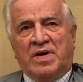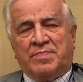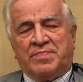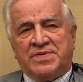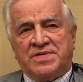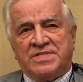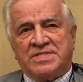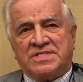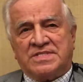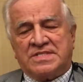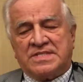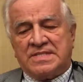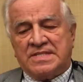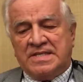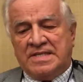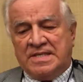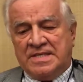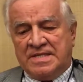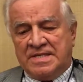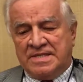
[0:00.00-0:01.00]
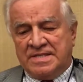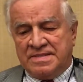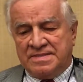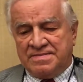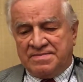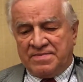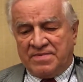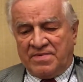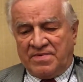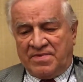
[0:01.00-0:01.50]
puppies? Uh,
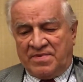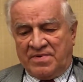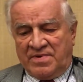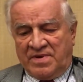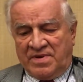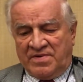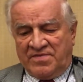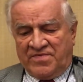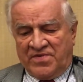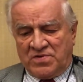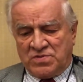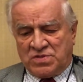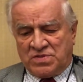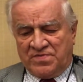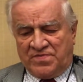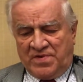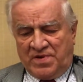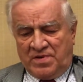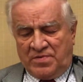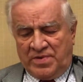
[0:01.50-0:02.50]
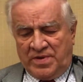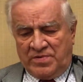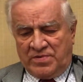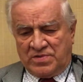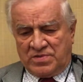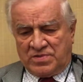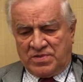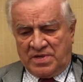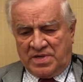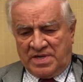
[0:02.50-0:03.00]
uh, first of all, we were
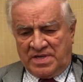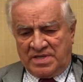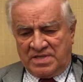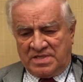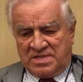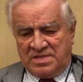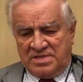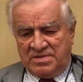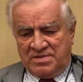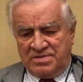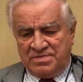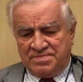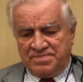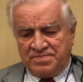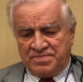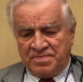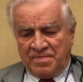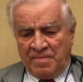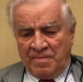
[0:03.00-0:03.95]
trying to,